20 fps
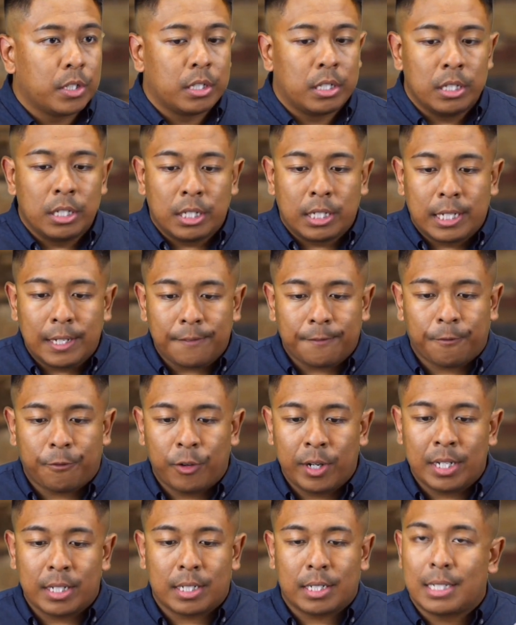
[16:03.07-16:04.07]
to
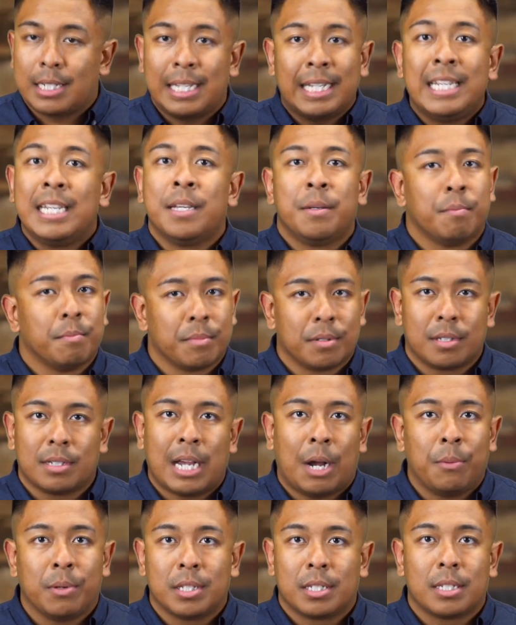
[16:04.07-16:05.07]
different teams,
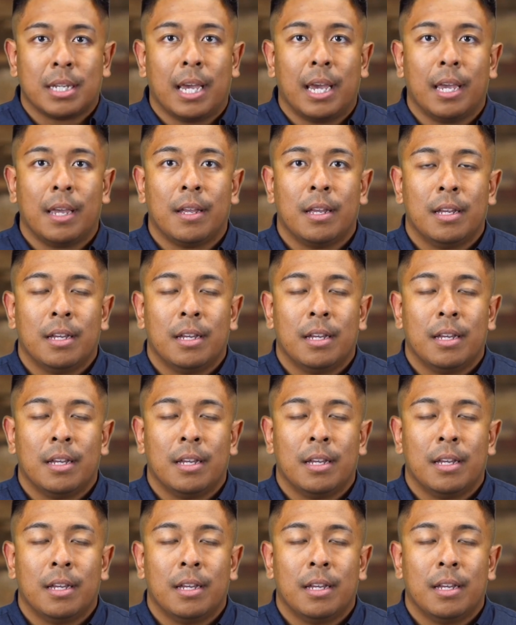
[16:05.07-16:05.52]
I would say.